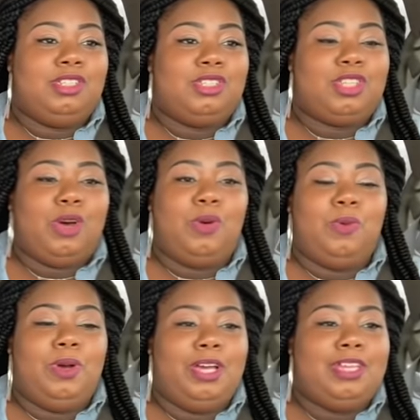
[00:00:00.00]
We so
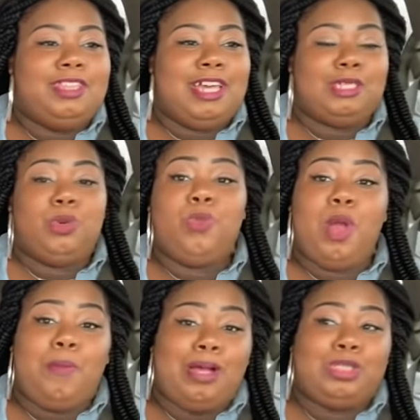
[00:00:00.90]
never, we never that's what Chipotle.
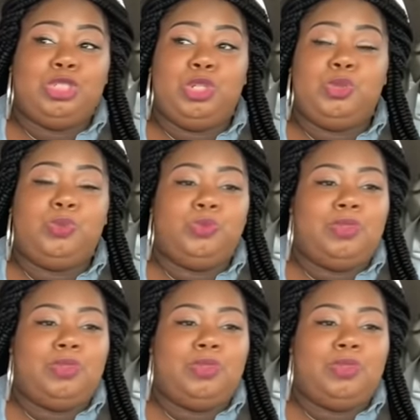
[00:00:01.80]
we're about to do.